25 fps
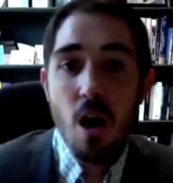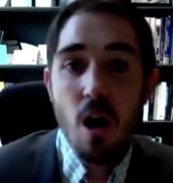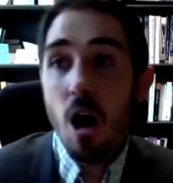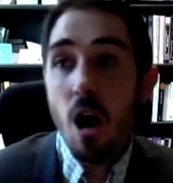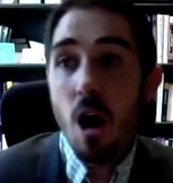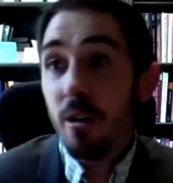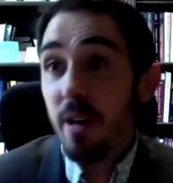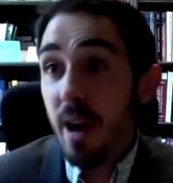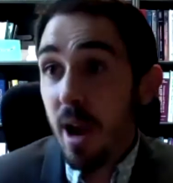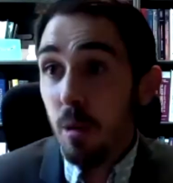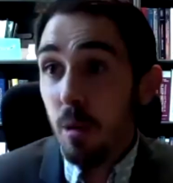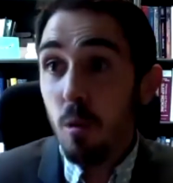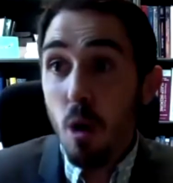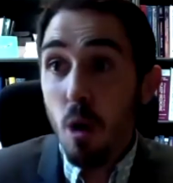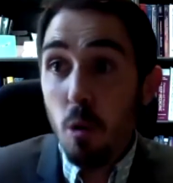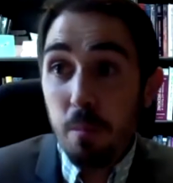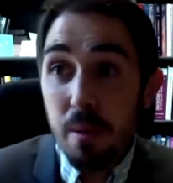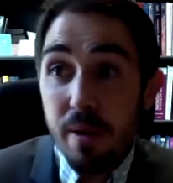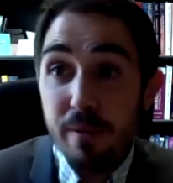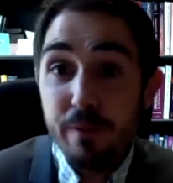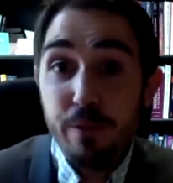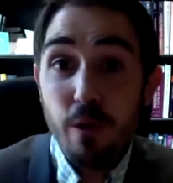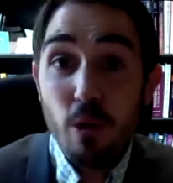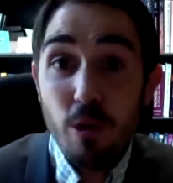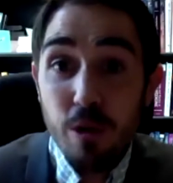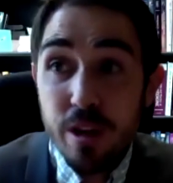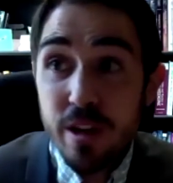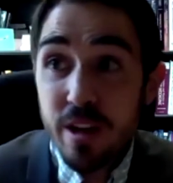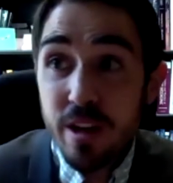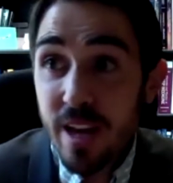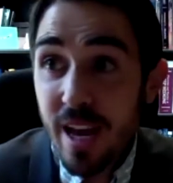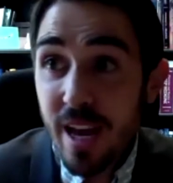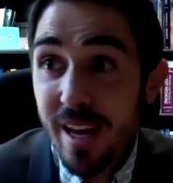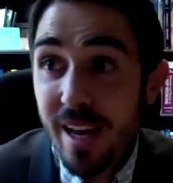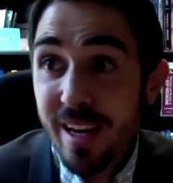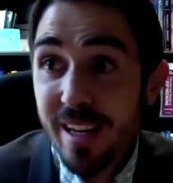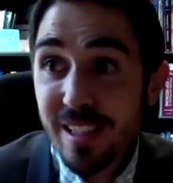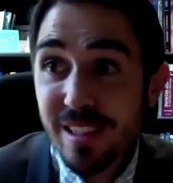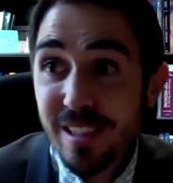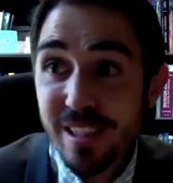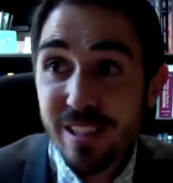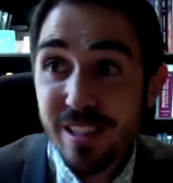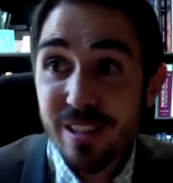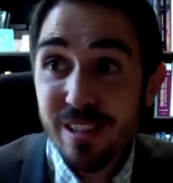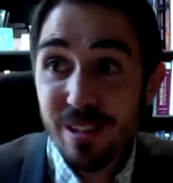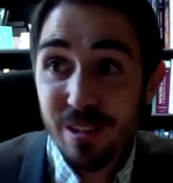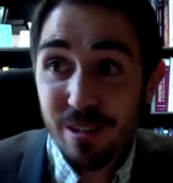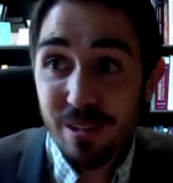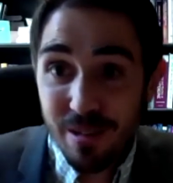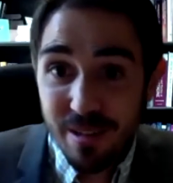All right, well before you get
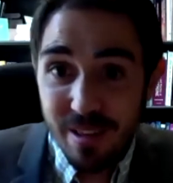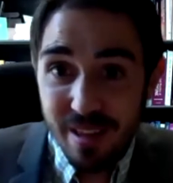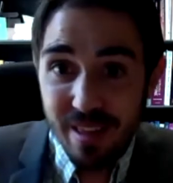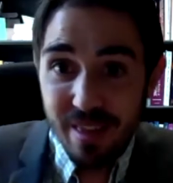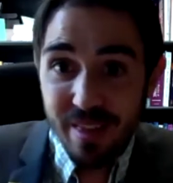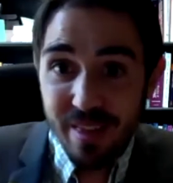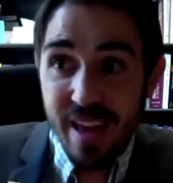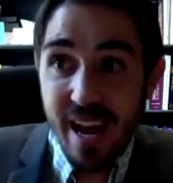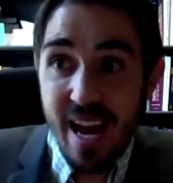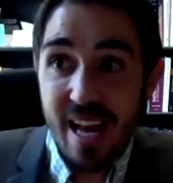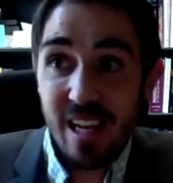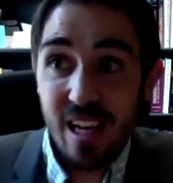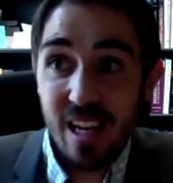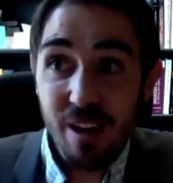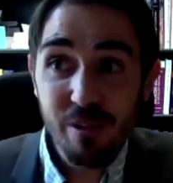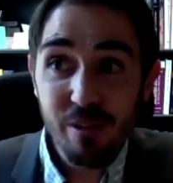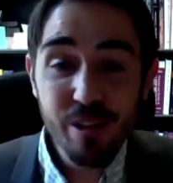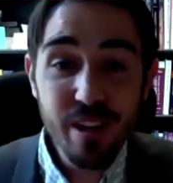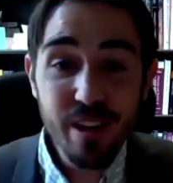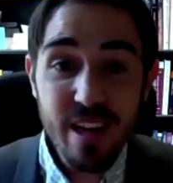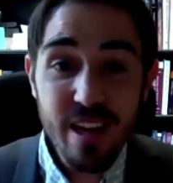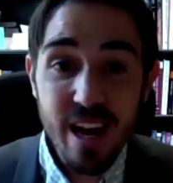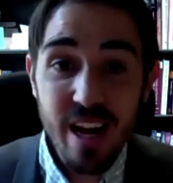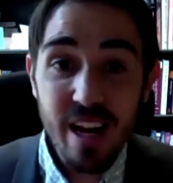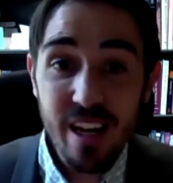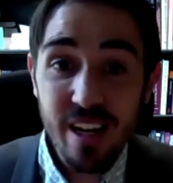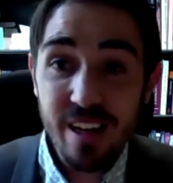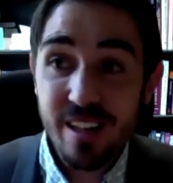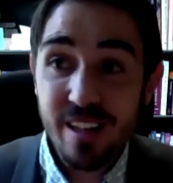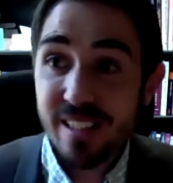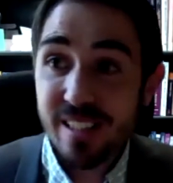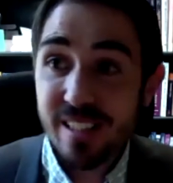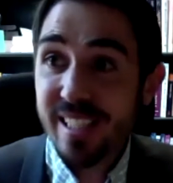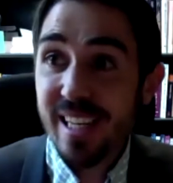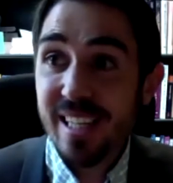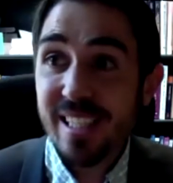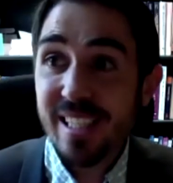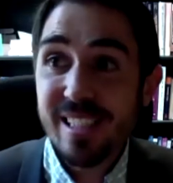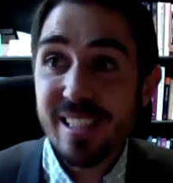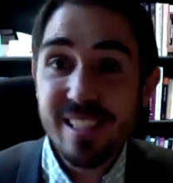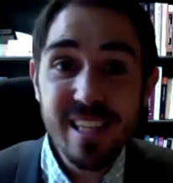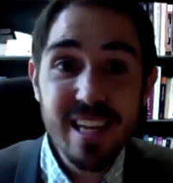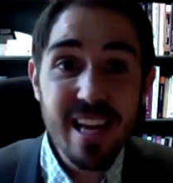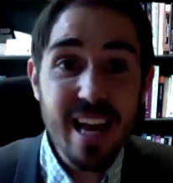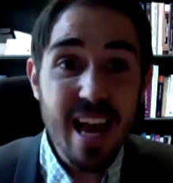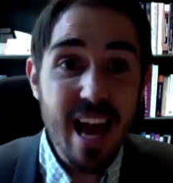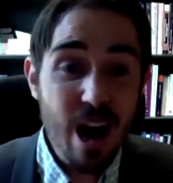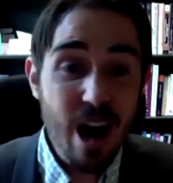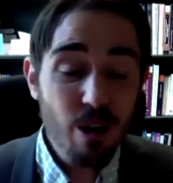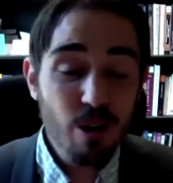into that level, you got to assess
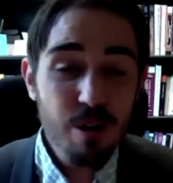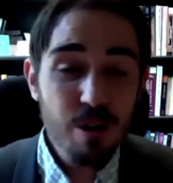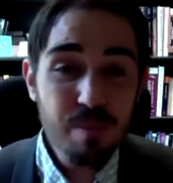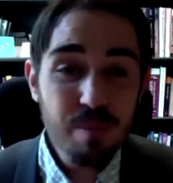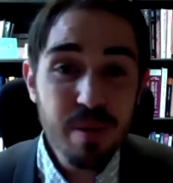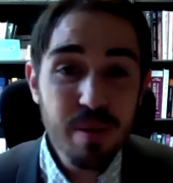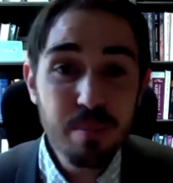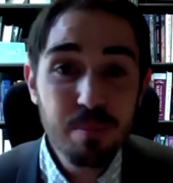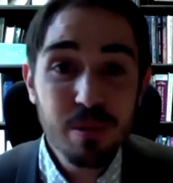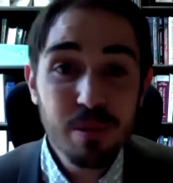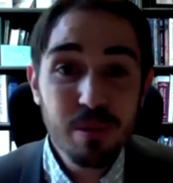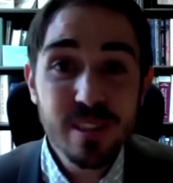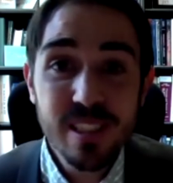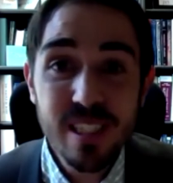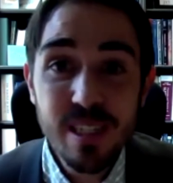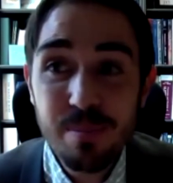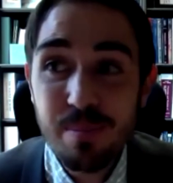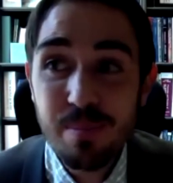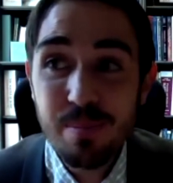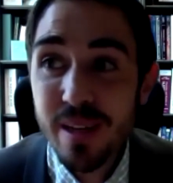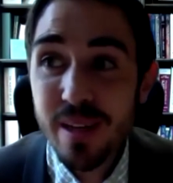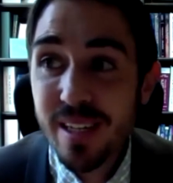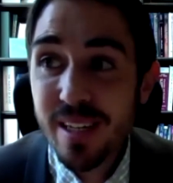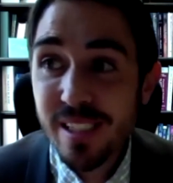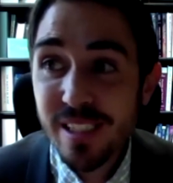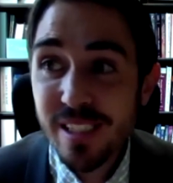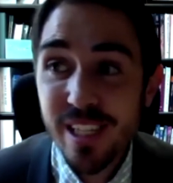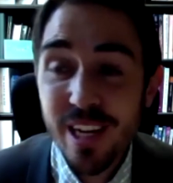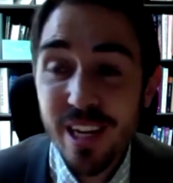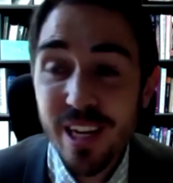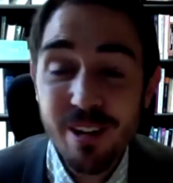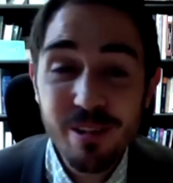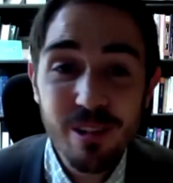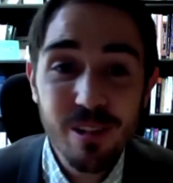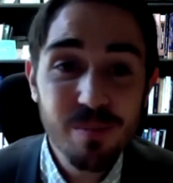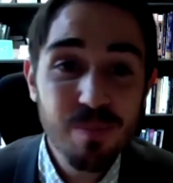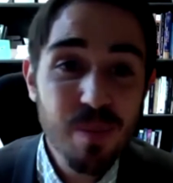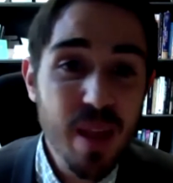how are people sleeping in general.